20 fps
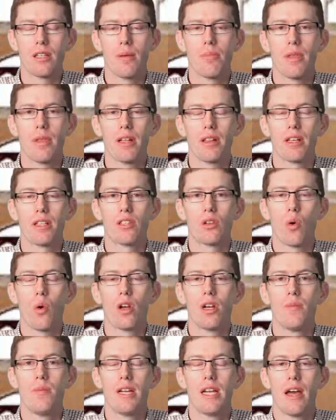something that's
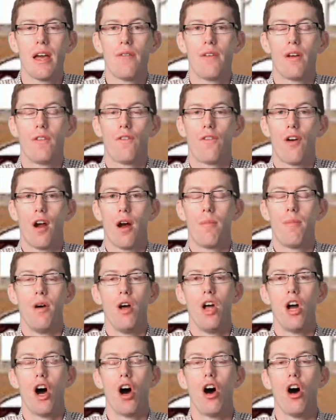going to be given from
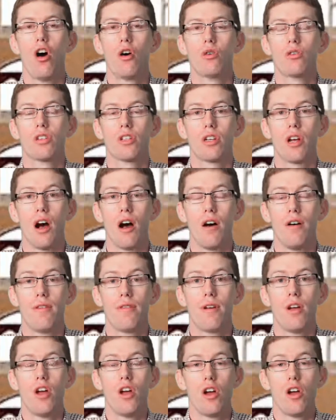a host
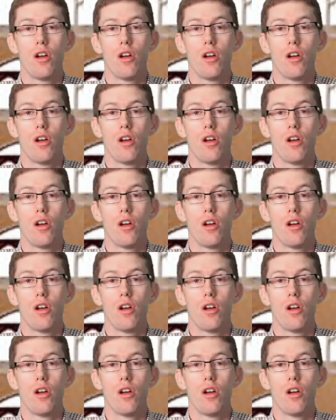of